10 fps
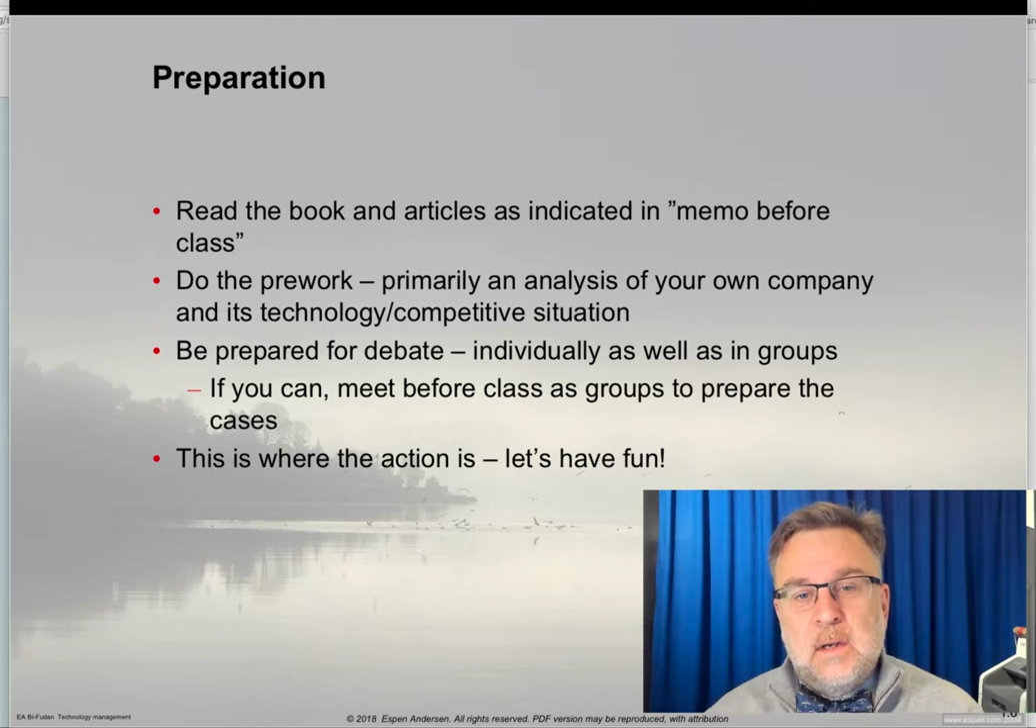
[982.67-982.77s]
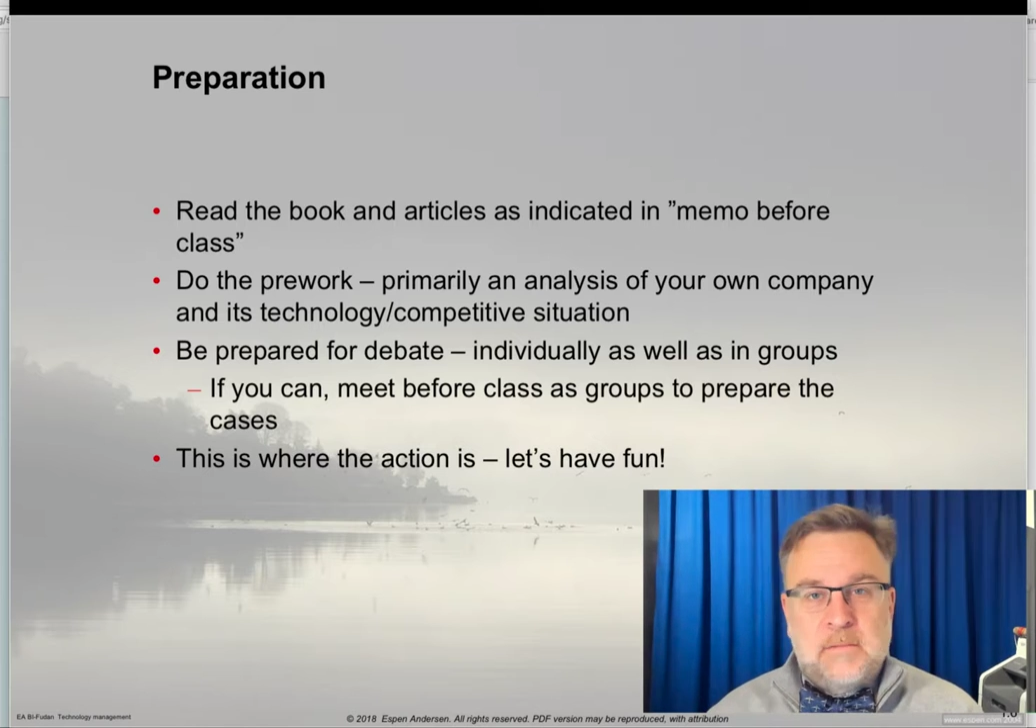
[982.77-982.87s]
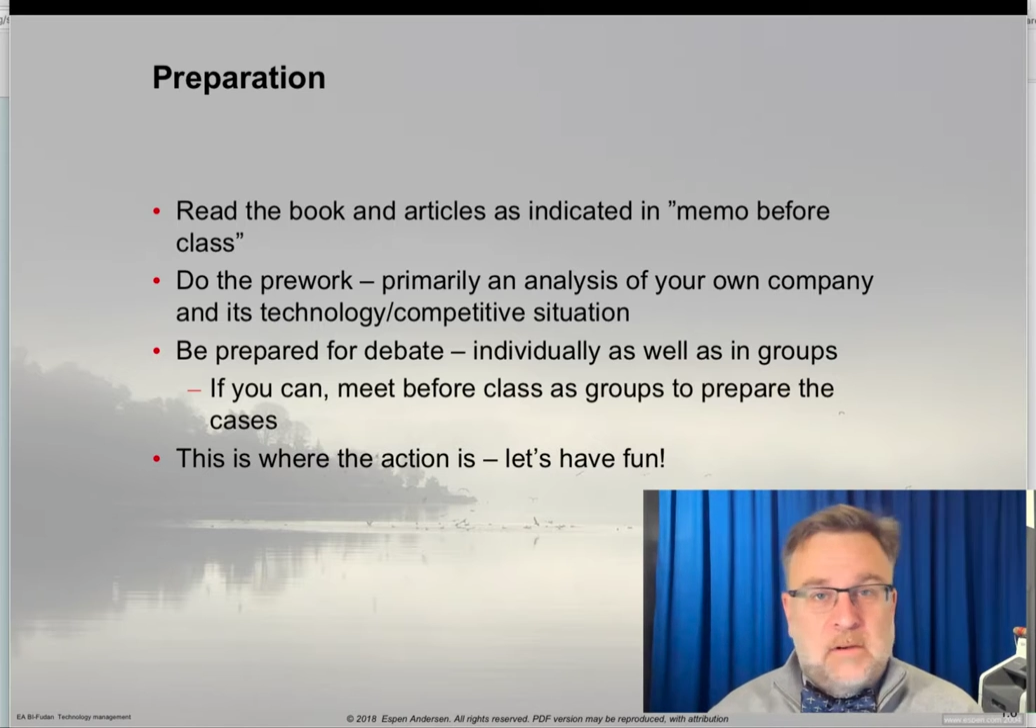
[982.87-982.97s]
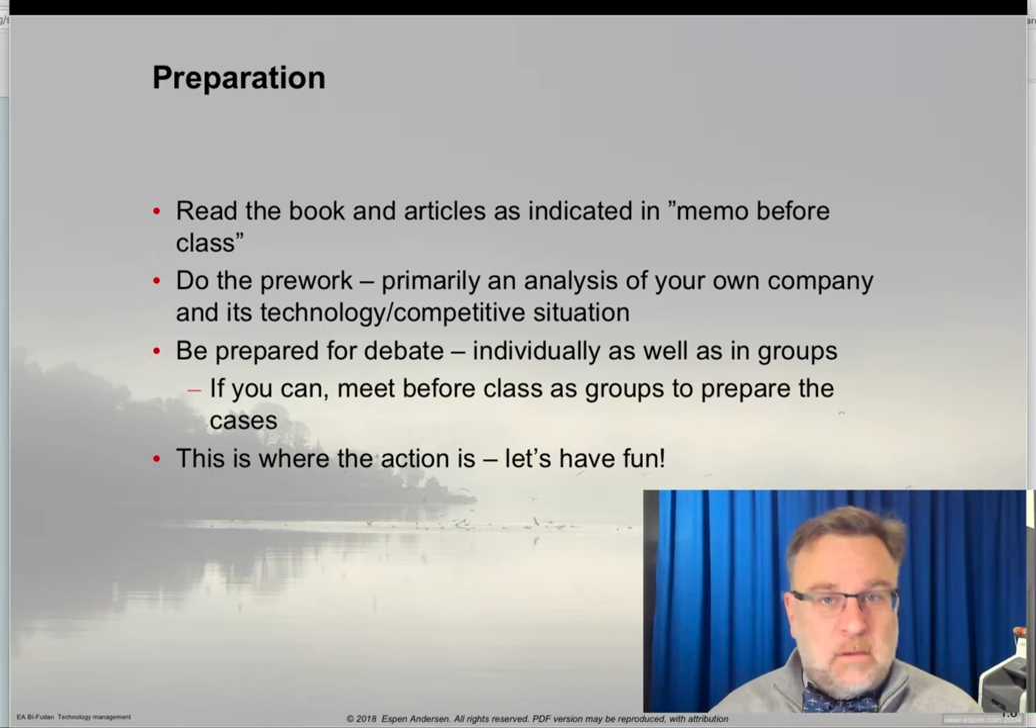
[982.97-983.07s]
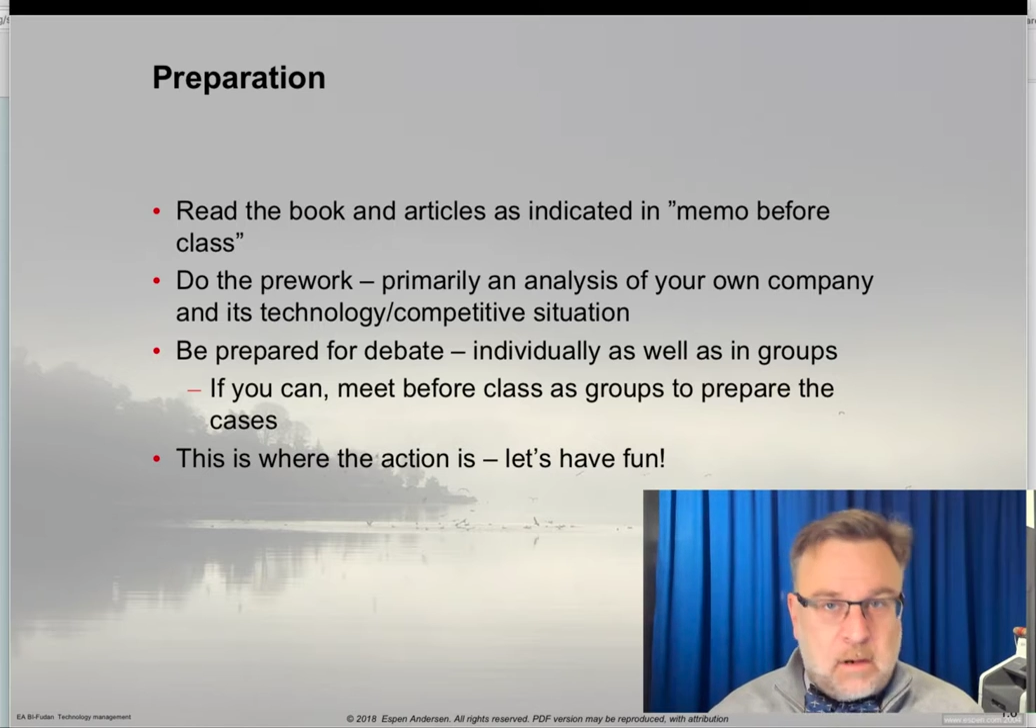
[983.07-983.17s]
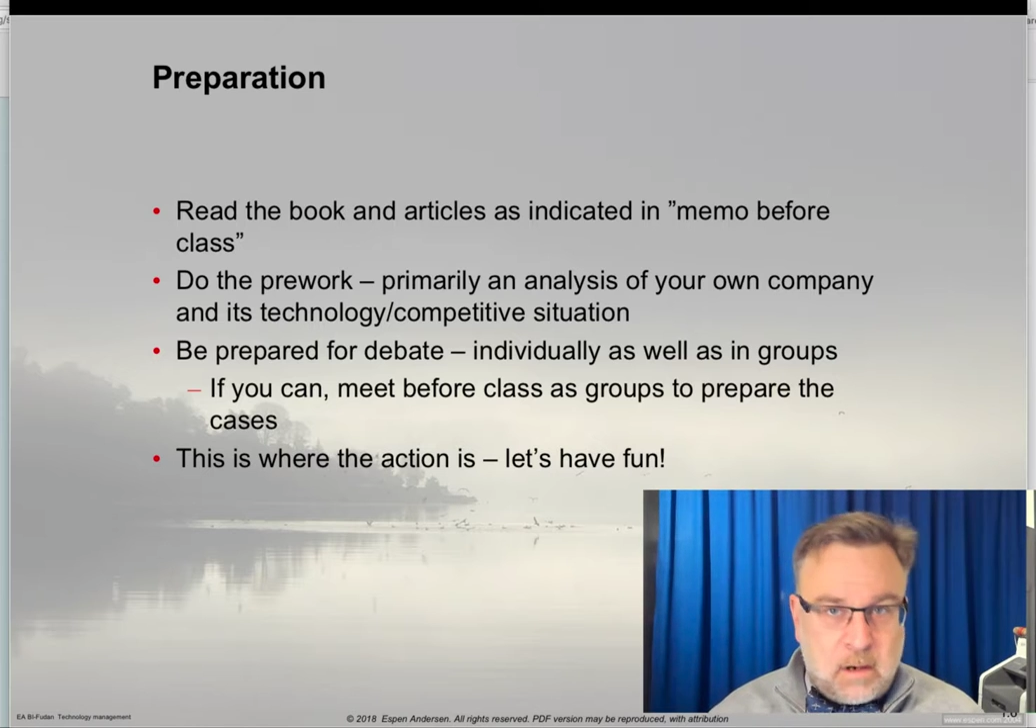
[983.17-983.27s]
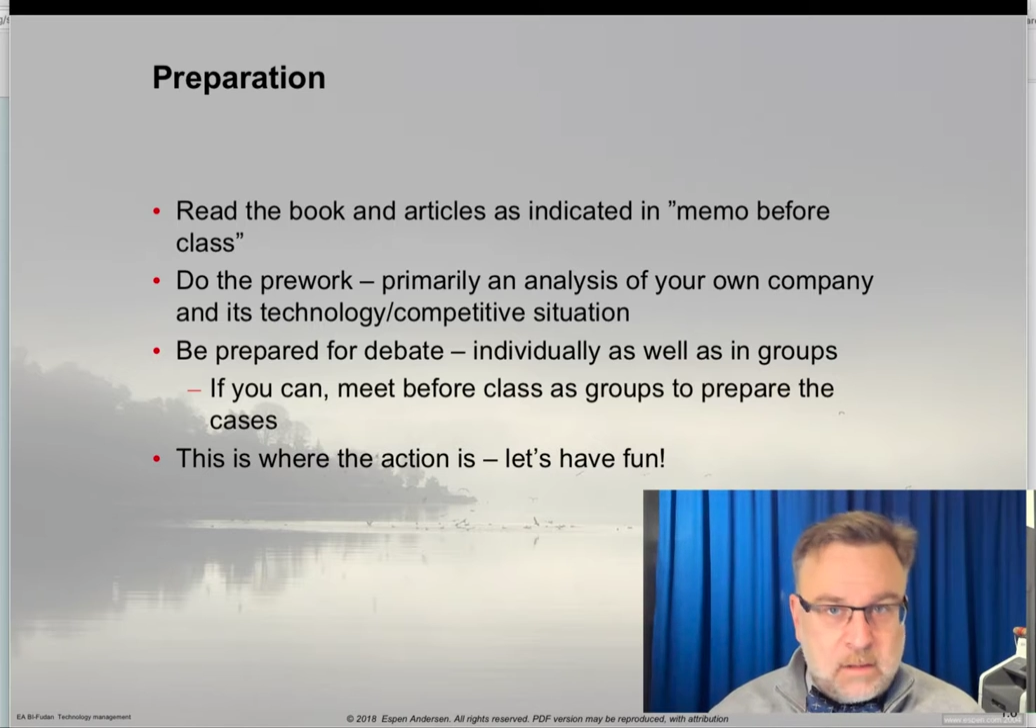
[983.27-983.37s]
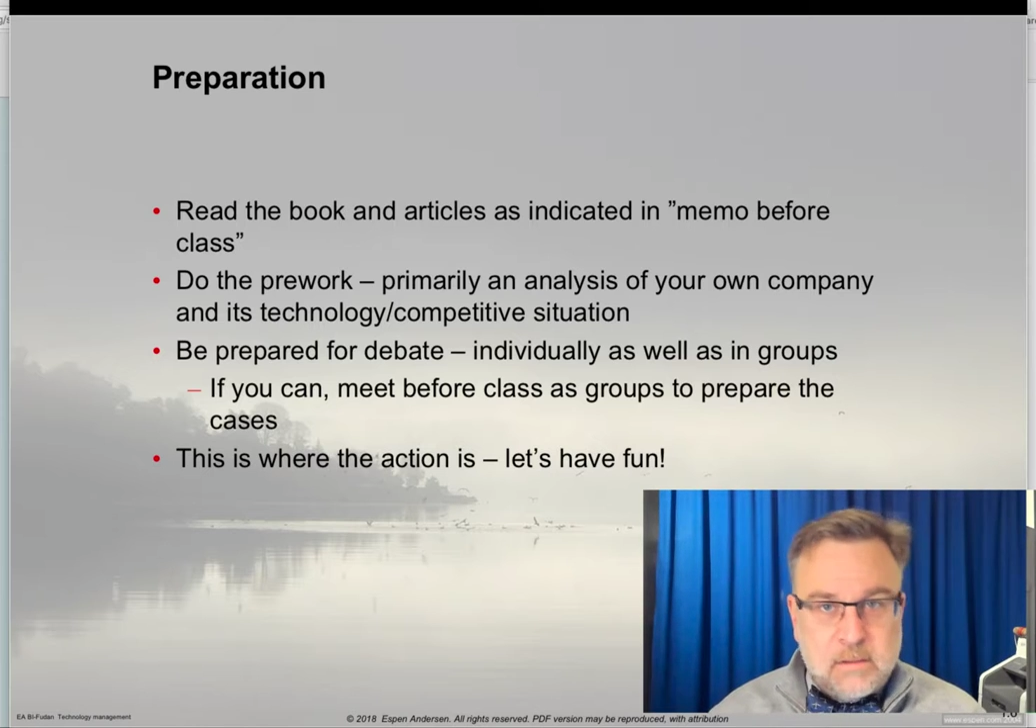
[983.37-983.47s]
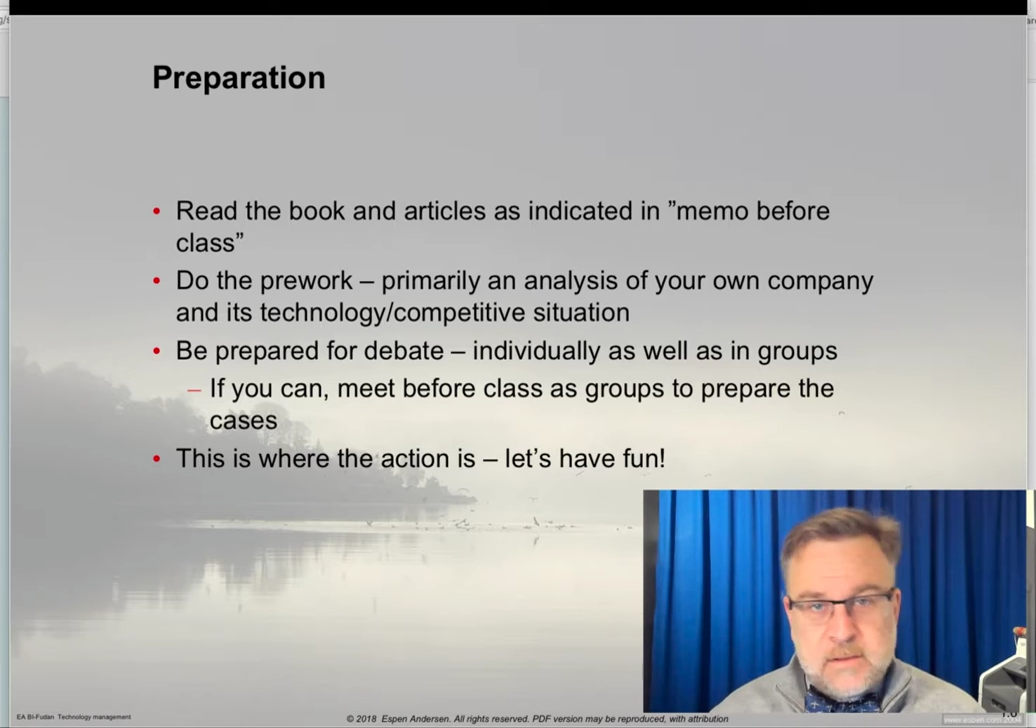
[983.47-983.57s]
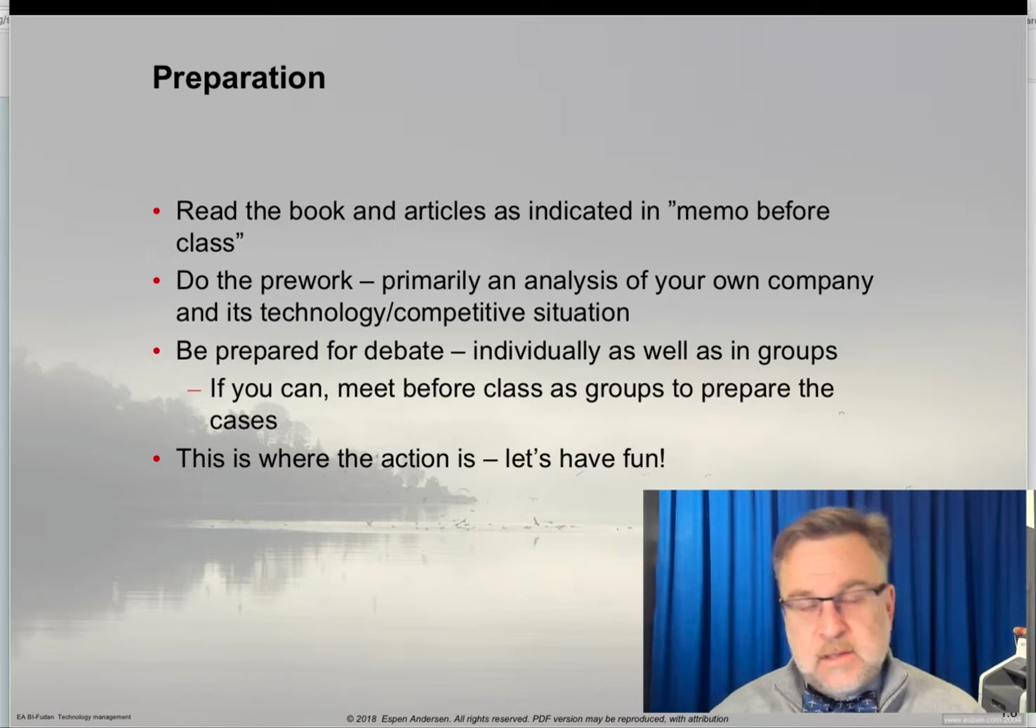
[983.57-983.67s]
There are
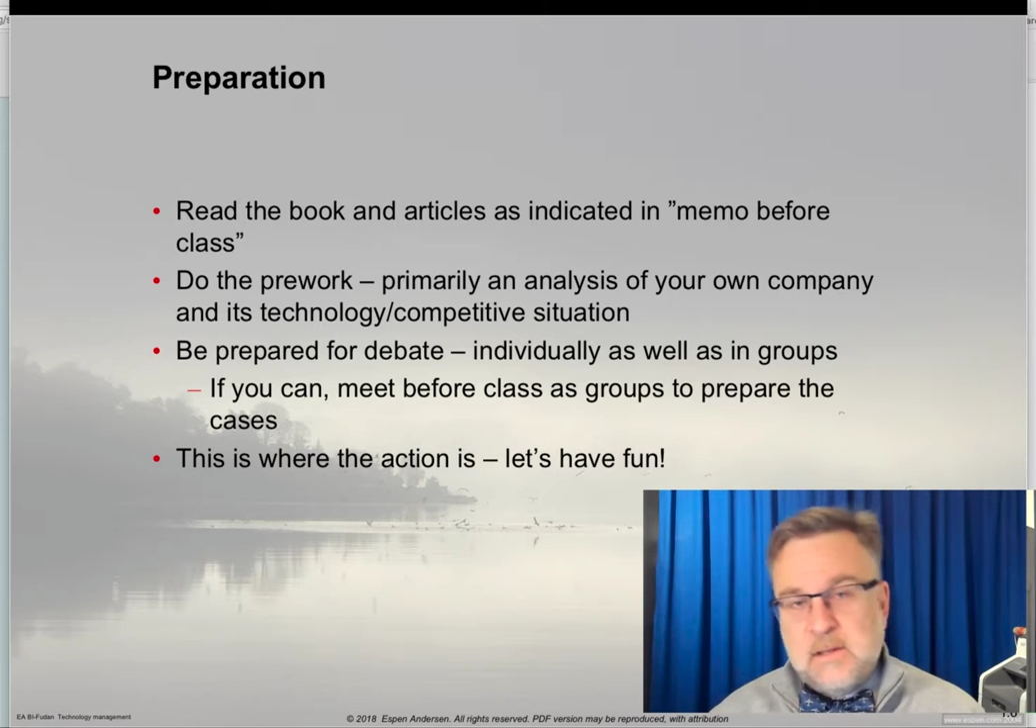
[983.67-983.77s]
articles